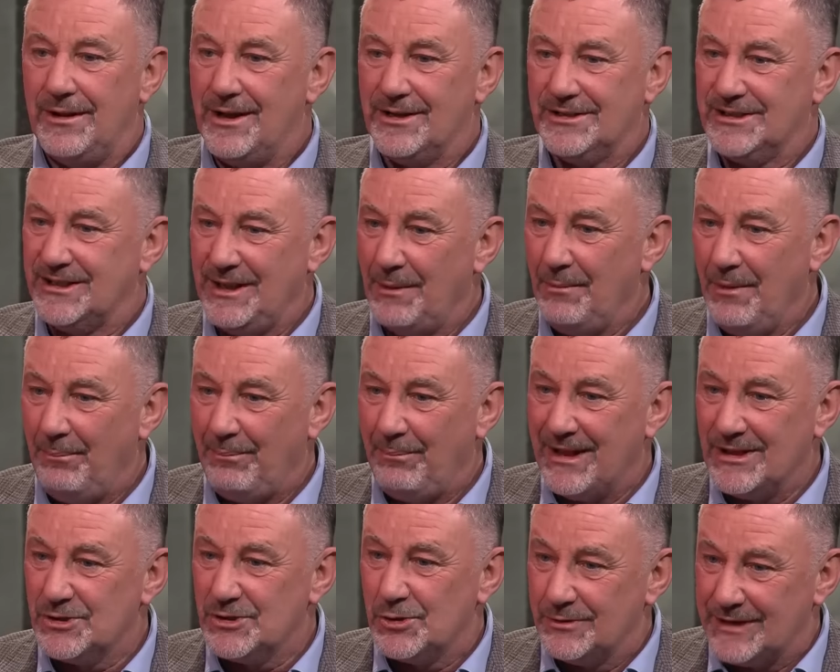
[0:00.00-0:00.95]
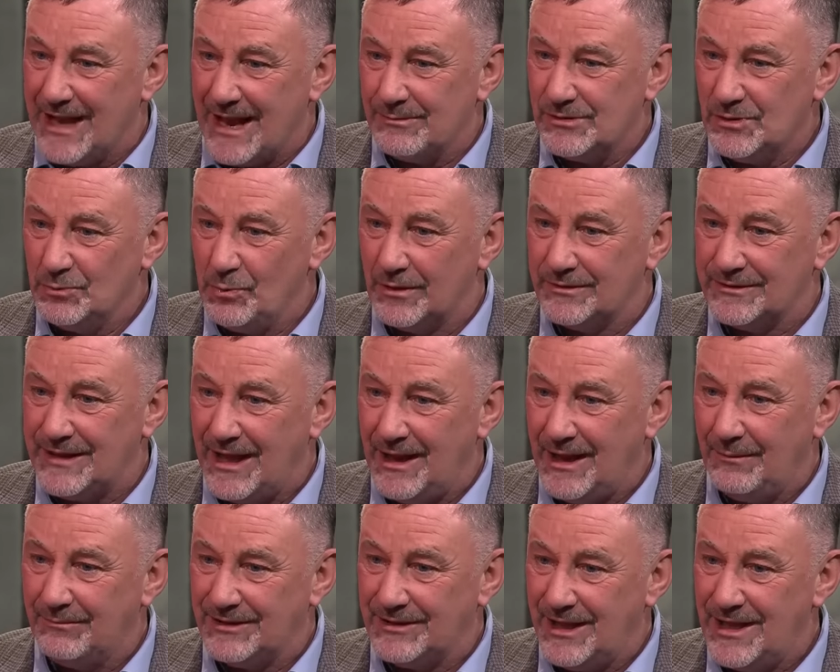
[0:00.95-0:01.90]
I said, I'm not playing two games in one day.
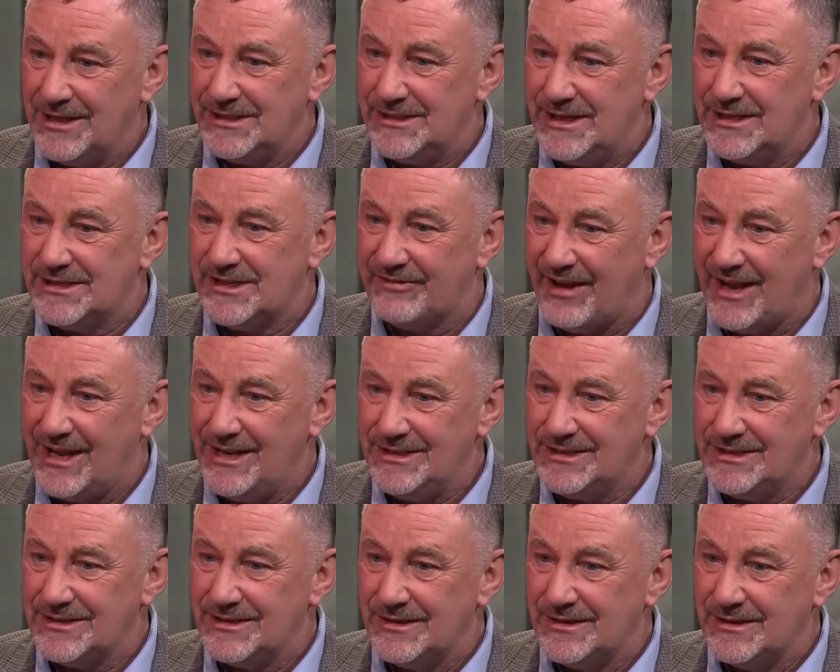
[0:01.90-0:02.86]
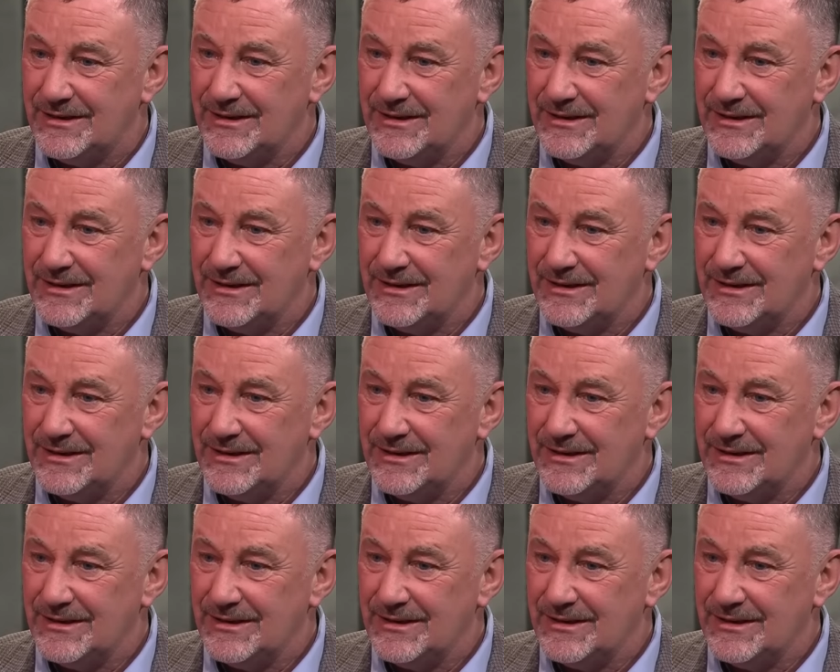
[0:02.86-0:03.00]
I'm 30 years of age.